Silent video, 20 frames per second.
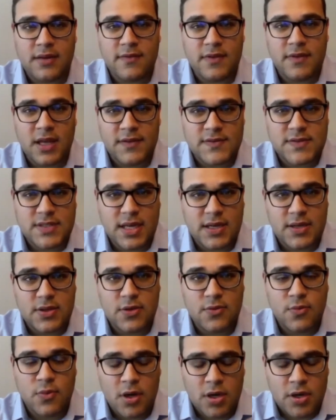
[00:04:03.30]
of lifestyle
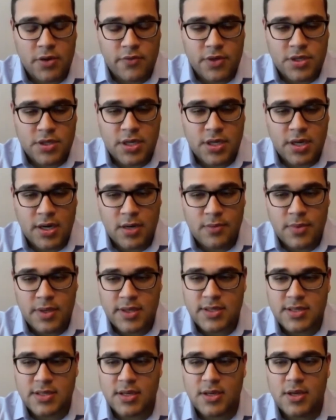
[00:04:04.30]
you want in
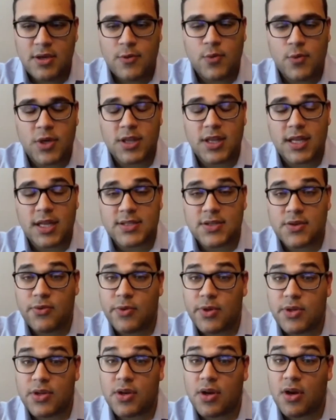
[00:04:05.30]
retirement, what that's
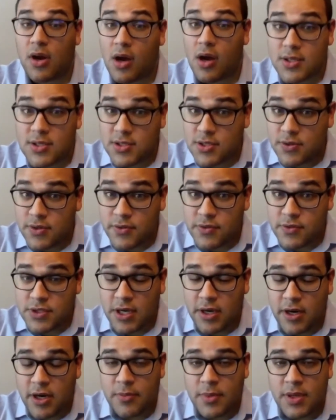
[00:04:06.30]
going to cost you in
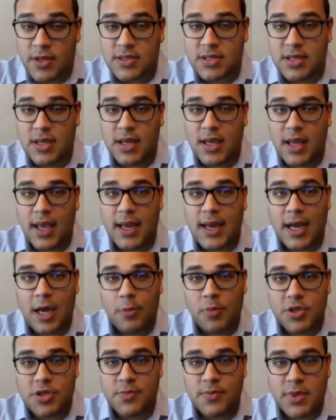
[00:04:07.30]
retirement, and how
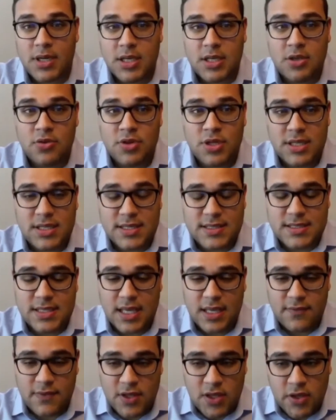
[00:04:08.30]
much money you need to
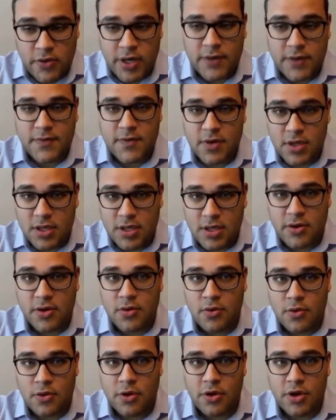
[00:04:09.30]
save year after year in
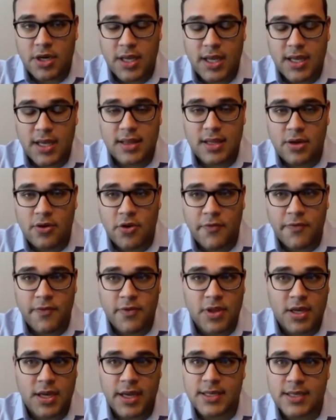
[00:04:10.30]
order to get there over
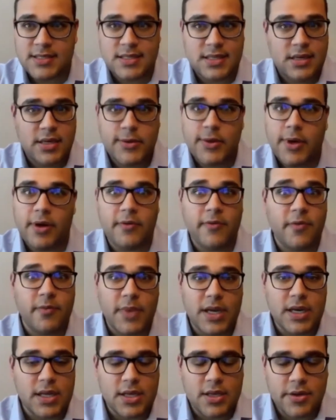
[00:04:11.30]
the next however
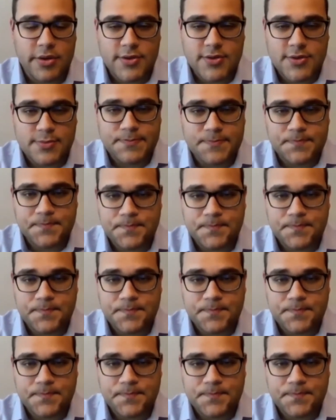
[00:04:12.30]
many years.